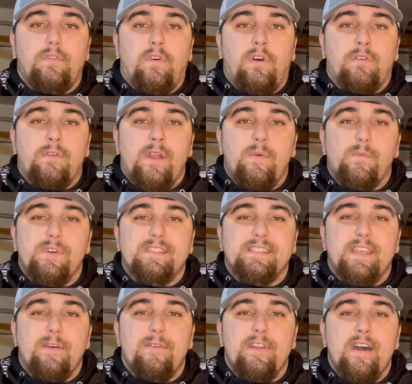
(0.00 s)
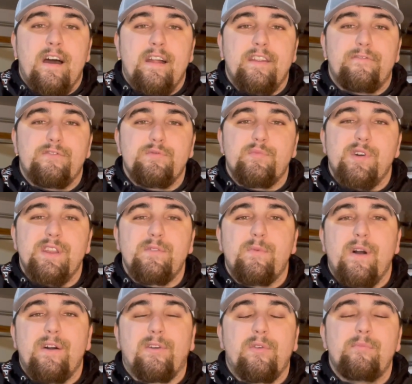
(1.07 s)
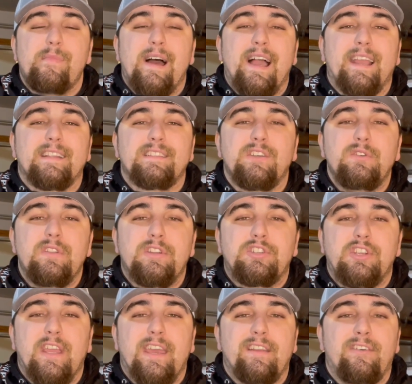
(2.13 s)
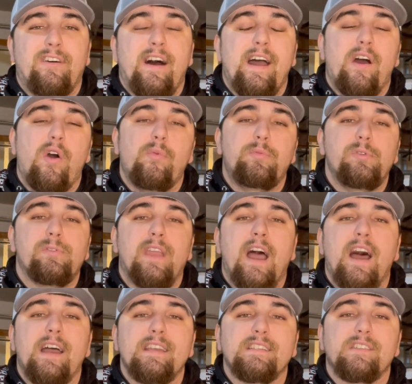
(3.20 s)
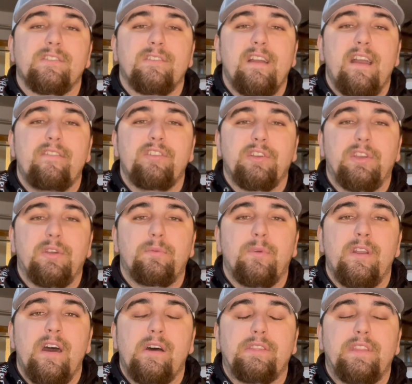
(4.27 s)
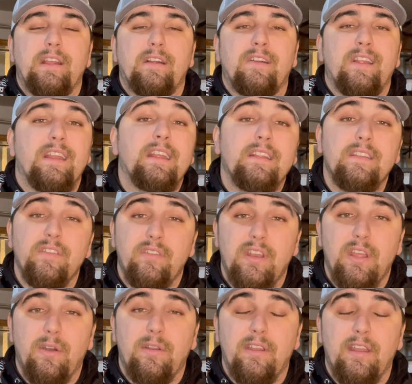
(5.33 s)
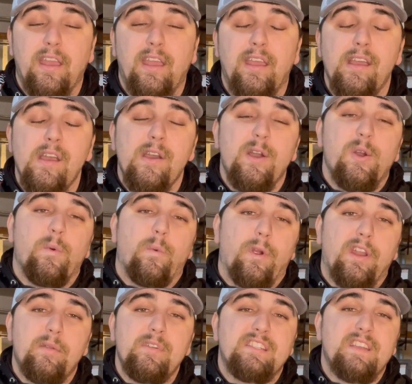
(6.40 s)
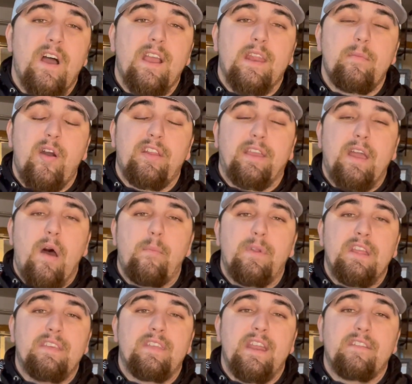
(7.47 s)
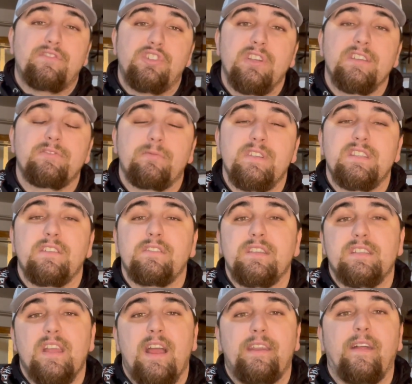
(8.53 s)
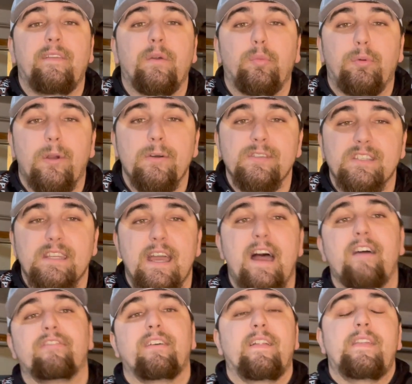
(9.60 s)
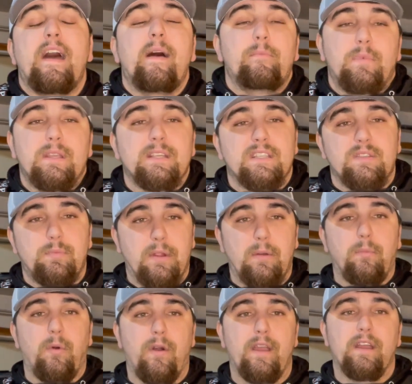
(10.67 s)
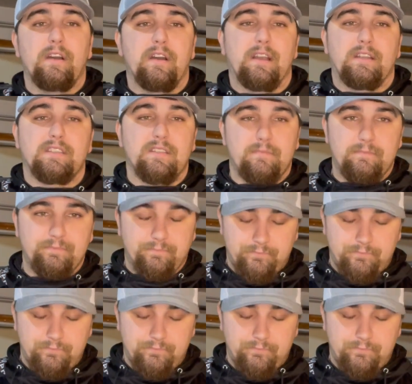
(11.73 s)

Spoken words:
All right, what's going on, everybody? Welcome back to the channel. I hope you guys are having a good one out there. And in the video today, we're going to be talking about a company that I've just recently signed on their pro staff, and that being Spearpoint Hooks.